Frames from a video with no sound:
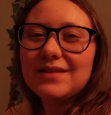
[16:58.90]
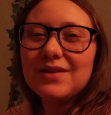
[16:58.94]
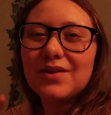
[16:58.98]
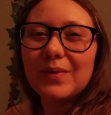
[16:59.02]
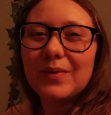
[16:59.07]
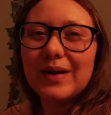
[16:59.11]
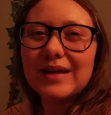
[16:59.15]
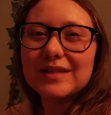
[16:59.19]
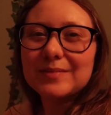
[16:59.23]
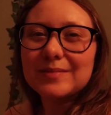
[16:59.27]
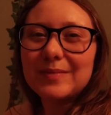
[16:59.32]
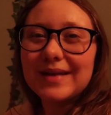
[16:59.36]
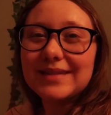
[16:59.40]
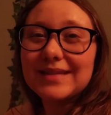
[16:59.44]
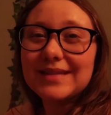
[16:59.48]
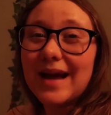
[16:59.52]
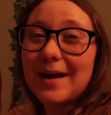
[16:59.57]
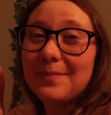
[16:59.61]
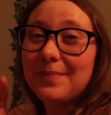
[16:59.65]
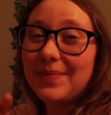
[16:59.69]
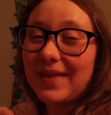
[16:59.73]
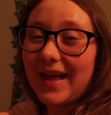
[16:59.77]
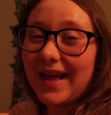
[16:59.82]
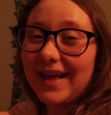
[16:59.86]
to waste my
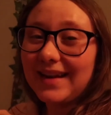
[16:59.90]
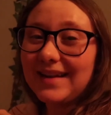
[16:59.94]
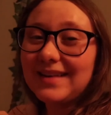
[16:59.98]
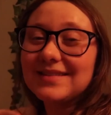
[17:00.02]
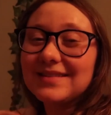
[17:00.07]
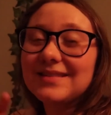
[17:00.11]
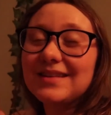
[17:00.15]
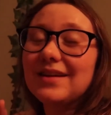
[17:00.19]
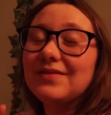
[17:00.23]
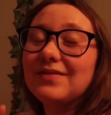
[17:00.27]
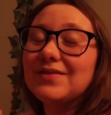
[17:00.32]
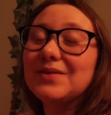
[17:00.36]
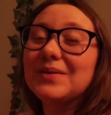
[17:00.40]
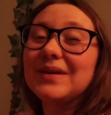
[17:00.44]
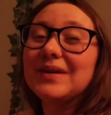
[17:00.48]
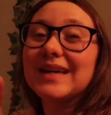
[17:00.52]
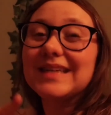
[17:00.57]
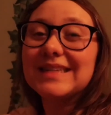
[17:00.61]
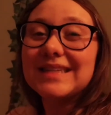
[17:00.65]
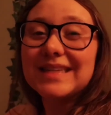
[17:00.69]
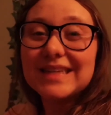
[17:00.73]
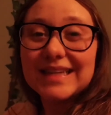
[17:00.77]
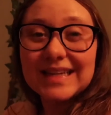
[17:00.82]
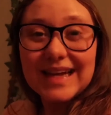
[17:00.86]
time then instead of doing
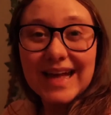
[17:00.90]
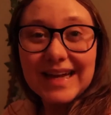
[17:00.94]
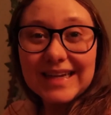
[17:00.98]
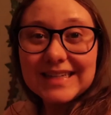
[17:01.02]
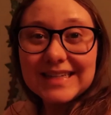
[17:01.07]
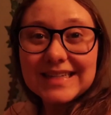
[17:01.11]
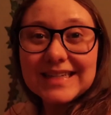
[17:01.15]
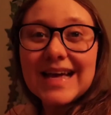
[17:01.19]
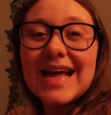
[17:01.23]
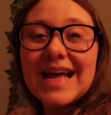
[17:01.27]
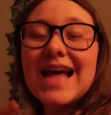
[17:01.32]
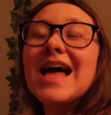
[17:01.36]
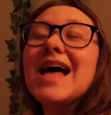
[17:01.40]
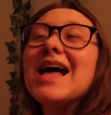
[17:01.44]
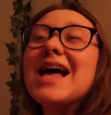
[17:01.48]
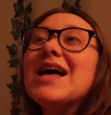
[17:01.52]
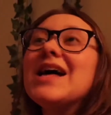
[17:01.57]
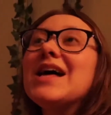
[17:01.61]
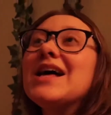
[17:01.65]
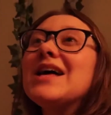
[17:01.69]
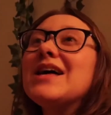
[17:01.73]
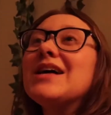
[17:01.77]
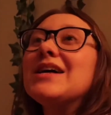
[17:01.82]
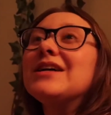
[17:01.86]
it tonight.
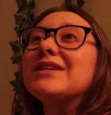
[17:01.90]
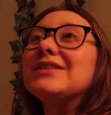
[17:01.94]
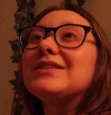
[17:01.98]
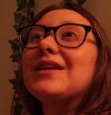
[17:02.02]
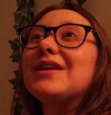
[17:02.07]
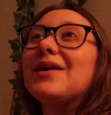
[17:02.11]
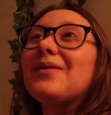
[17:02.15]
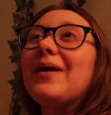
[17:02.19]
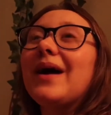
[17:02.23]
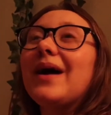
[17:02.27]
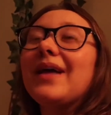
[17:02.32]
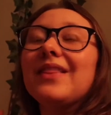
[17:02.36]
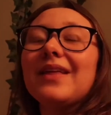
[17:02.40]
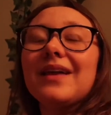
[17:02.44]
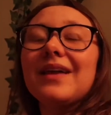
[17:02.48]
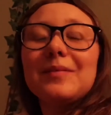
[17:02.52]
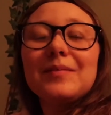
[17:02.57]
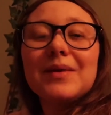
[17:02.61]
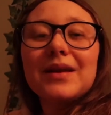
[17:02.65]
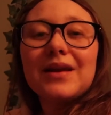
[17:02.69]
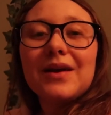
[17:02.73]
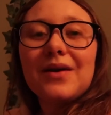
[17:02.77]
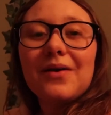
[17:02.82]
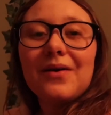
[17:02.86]
So I think
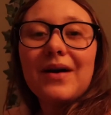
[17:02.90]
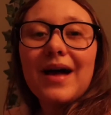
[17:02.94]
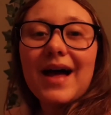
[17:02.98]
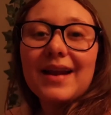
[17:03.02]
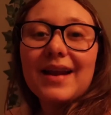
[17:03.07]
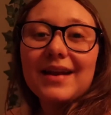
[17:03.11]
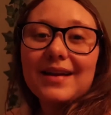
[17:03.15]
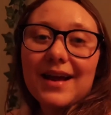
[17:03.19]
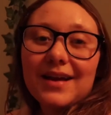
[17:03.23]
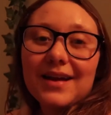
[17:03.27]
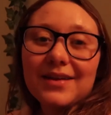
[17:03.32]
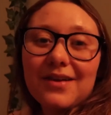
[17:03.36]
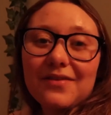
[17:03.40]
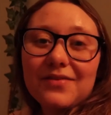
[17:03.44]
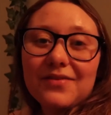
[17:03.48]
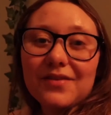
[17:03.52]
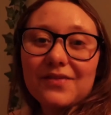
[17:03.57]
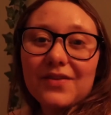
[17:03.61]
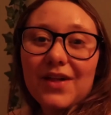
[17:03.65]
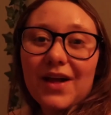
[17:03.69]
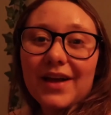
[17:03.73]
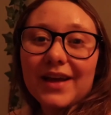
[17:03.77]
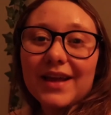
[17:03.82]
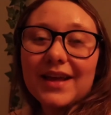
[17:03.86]
I'm gonna go ahead and end off the
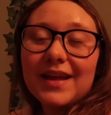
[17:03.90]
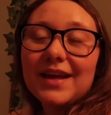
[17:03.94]
vlog